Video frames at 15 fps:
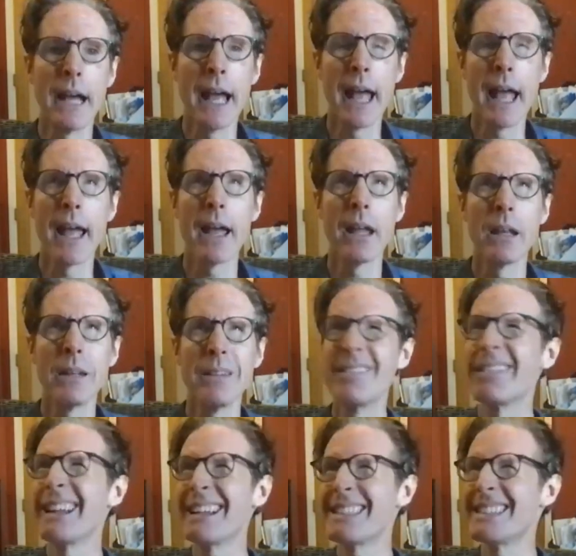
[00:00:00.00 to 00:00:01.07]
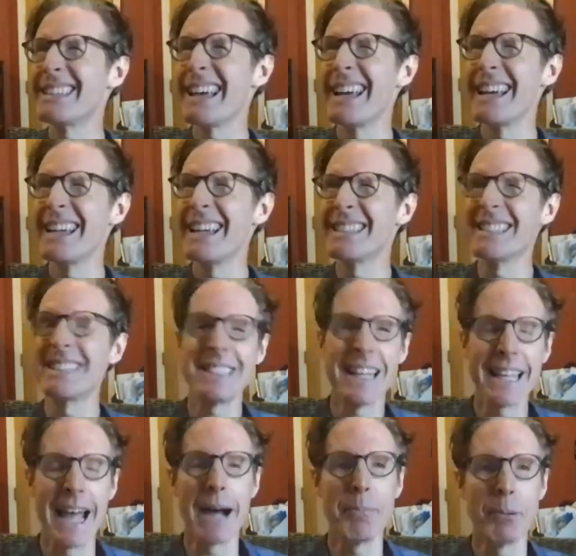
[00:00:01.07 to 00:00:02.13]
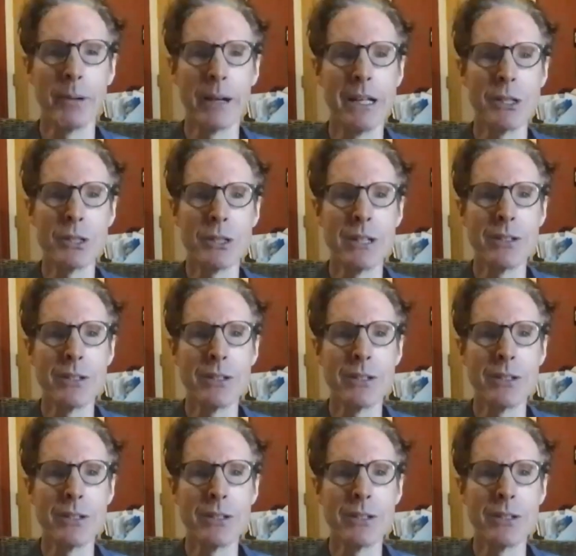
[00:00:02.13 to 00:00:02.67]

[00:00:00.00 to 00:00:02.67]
and let's say it's a sting operation,